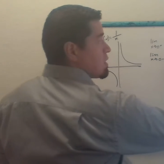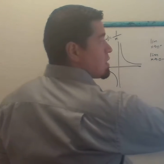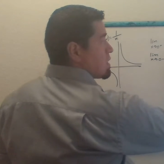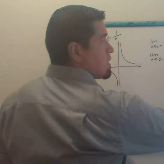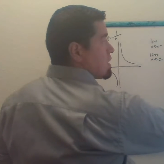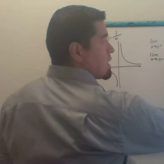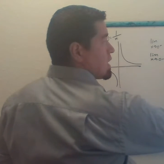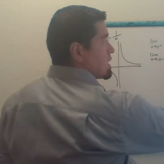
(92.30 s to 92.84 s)

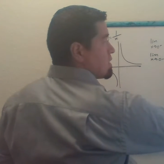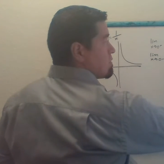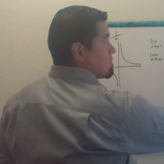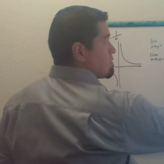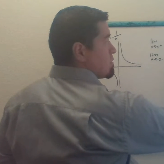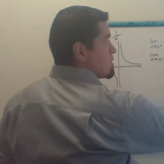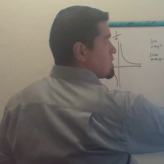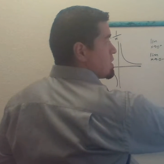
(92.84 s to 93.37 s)
negative
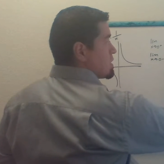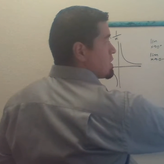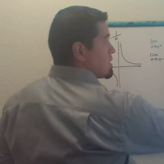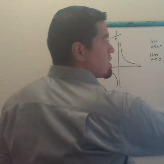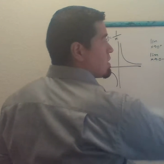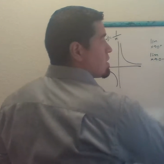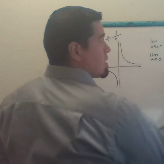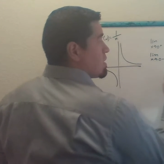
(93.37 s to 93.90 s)
infinity.
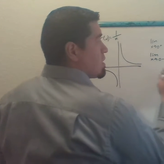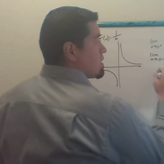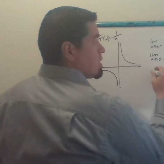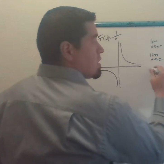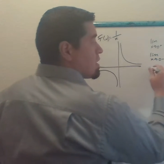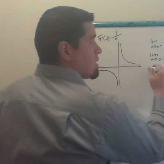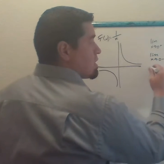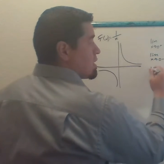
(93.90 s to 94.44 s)

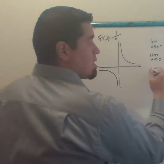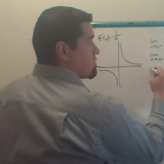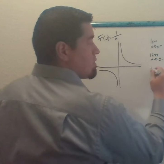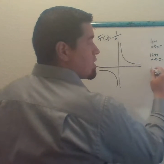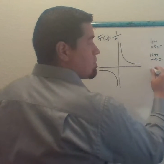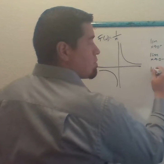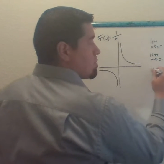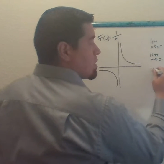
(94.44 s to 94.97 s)
Then if
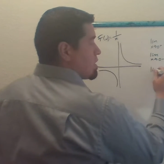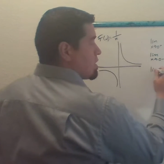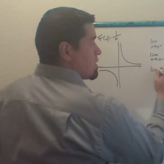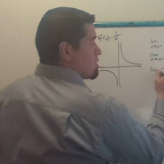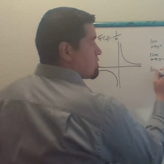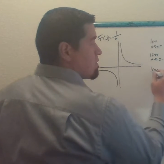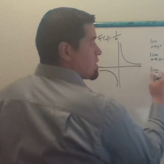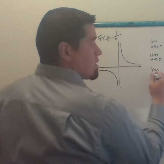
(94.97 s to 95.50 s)

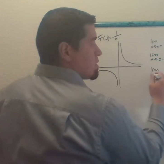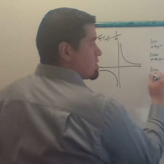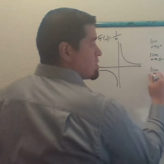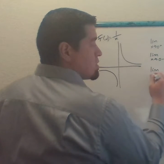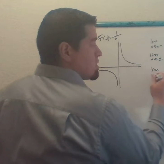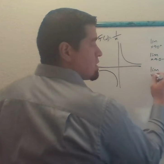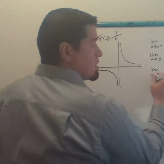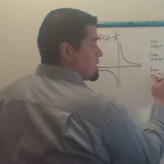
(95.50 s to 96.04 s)
I
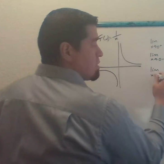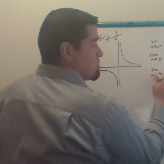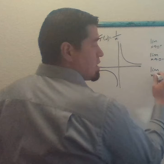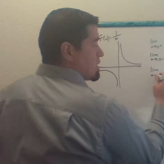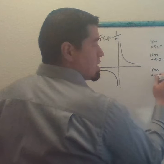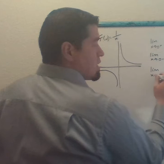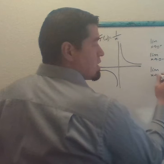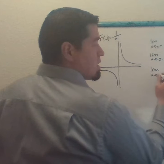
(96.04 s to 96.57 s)
do the
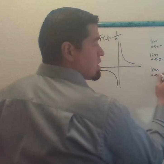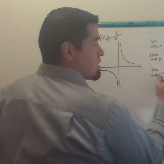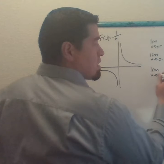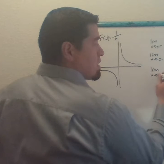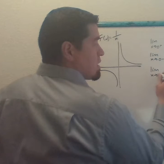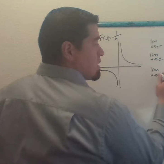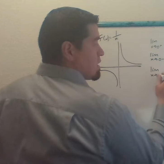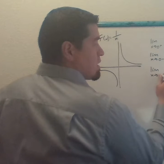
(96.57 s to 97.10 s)
limit
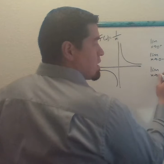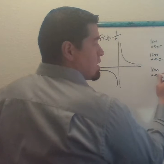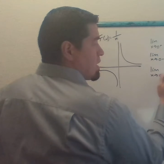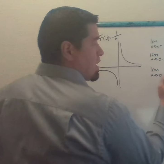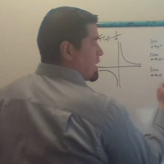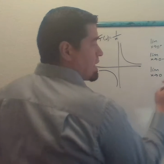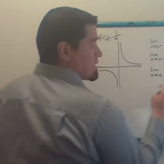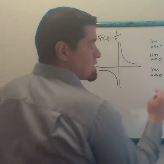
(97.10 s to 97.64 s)

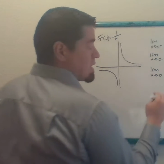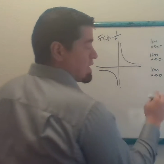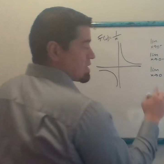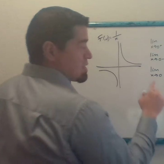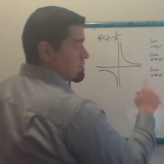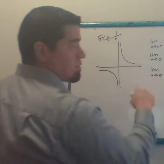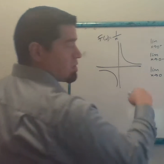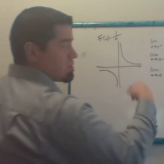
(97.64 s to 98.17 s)
as x
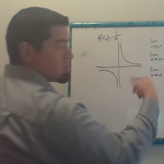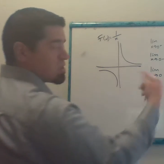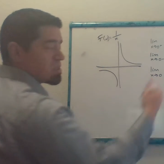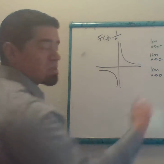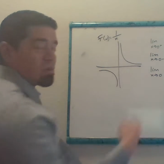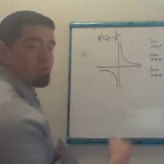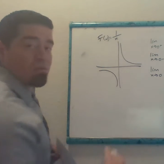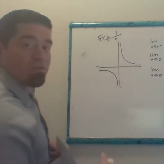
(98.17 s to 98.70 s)
approaches
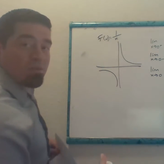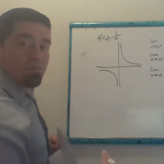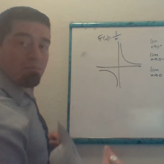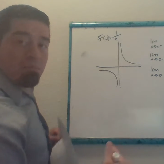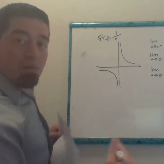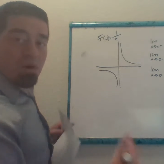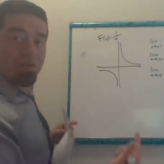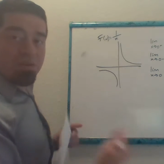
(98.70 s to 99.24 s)
0 from
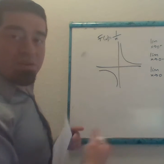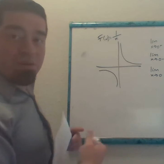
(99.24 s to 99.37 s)
both